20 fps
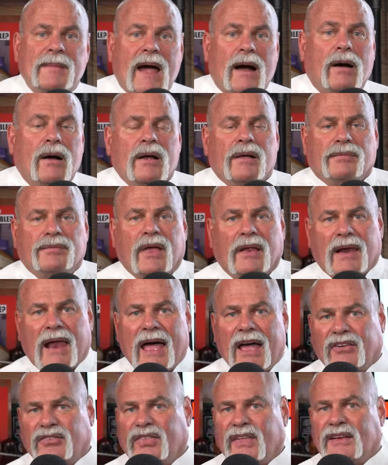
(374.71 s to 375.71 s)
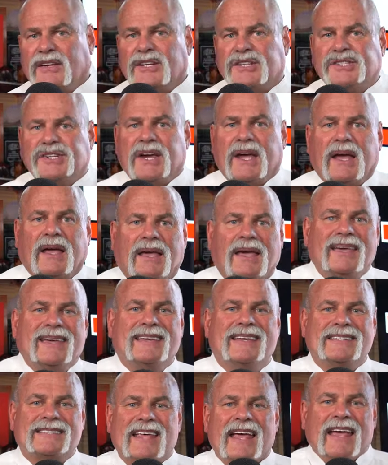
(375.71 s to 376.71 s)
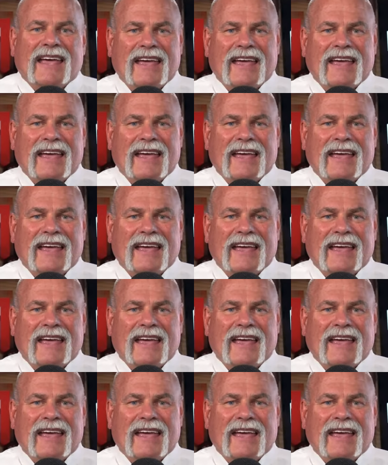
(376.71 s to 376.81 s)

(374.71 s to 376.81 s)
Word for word: Now, the last thing to check is